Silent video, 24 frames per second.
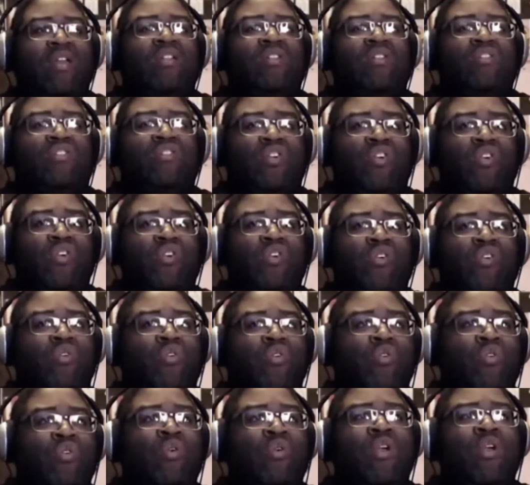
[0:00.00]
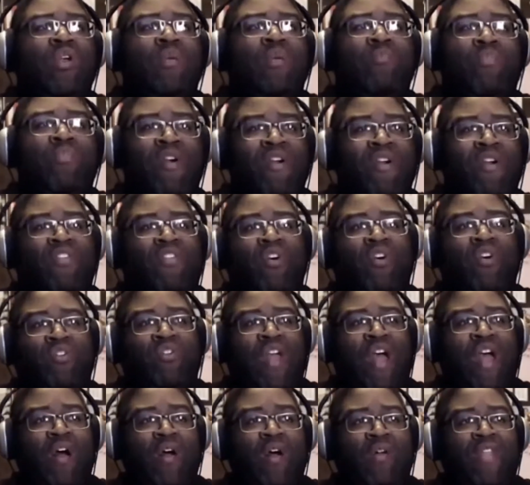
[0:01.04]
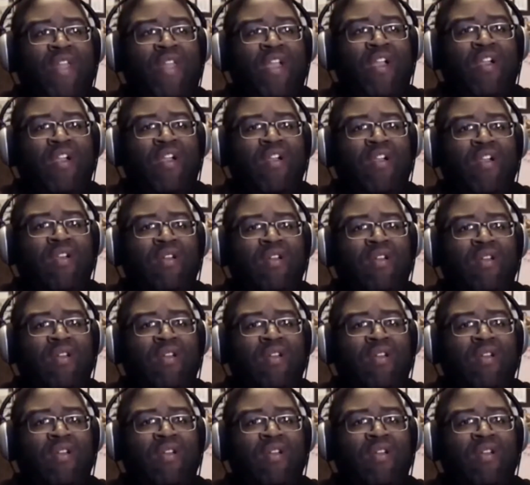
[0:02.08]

to put those out there.